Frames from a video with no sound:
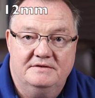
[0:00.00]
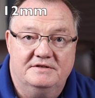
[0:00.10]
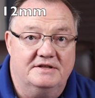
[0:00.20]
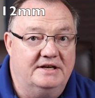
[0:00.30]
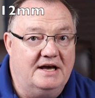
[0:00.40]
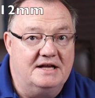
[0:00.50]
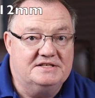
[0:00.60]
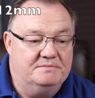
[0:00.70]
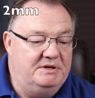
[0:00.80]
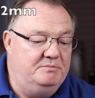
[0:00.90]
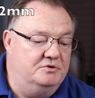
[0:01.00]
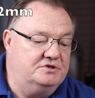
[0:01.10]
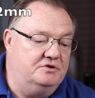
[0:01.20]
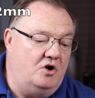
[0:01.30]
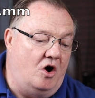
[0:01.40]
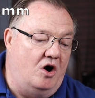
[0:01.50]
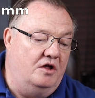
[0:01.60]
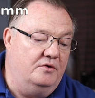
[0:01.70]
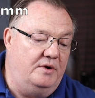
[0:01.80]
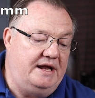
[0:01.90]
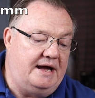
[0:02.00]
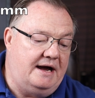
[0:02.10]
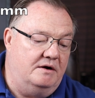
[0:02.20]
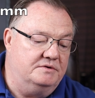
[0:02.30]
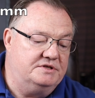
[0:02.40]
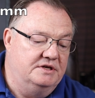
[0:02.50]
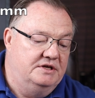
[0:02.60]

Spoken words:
to the non-speed booster all the way out